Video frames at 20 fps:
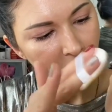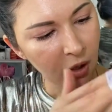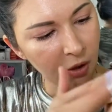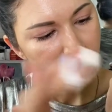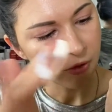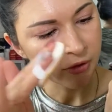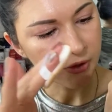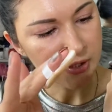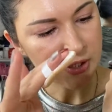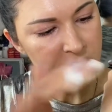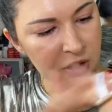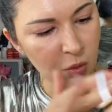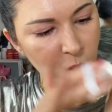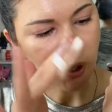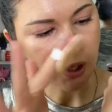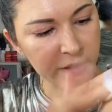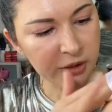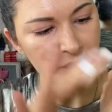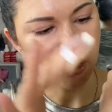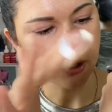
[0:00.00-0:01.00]
This
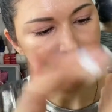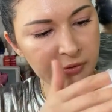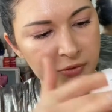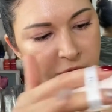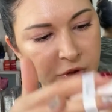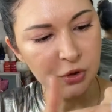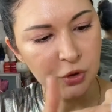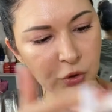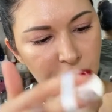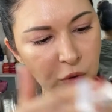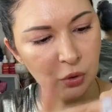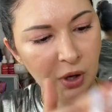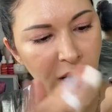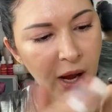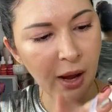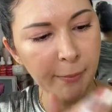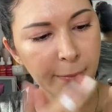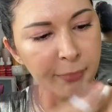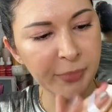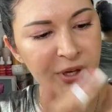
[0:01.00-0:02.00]
one gives you
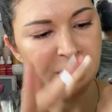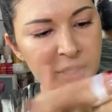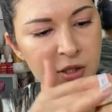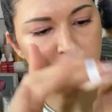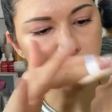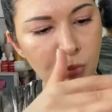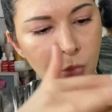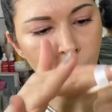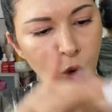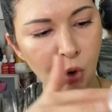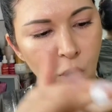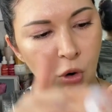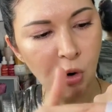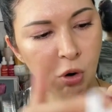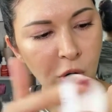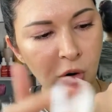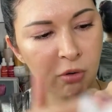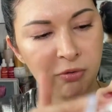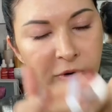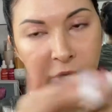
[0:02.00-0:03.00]
a bit more
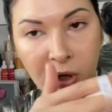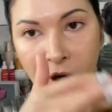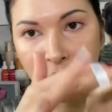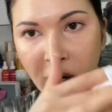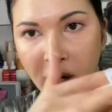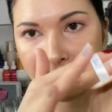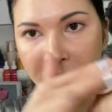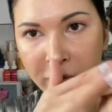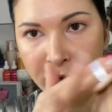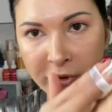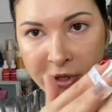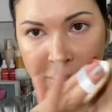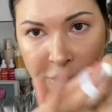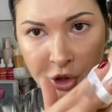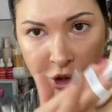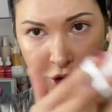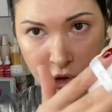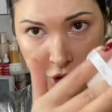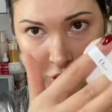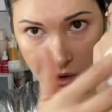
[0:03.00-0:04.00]
of a
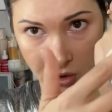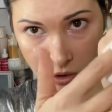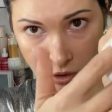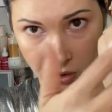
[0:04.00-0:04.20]
coverage,